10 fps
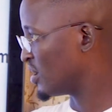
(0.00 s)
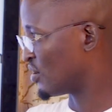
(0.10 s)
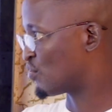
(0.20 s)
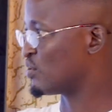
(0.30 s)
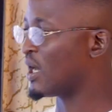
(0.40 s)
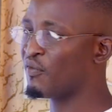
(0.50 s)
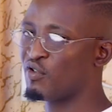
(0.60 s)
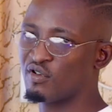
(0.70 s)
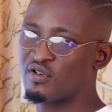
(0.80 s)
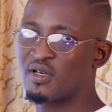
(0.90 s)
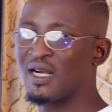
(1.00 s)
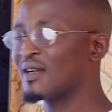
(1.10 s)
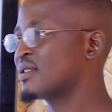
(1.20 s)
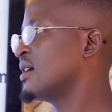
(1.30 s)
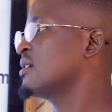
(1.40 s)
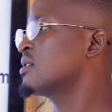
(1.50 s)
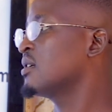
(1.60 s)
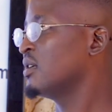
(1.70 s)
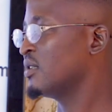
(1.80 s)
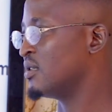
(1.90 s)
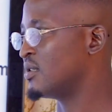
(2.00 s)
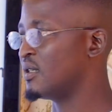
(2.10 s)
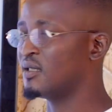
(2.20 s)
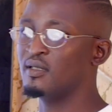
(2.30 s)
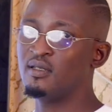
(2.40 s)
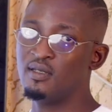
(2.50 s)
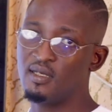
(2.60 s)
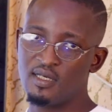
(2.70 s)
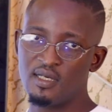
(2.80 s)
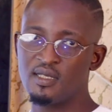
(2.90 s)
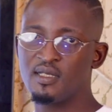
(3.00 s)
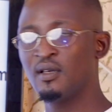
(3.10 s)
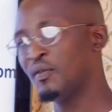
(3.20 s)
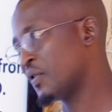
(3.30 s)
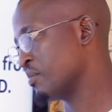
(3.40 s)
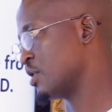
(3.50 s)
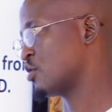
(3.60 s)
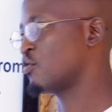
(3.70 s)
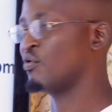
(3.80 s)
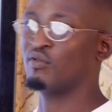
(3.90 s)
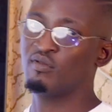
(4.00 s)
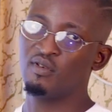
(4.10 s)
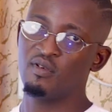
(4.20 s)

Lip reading: You could have contracted the disease from the school.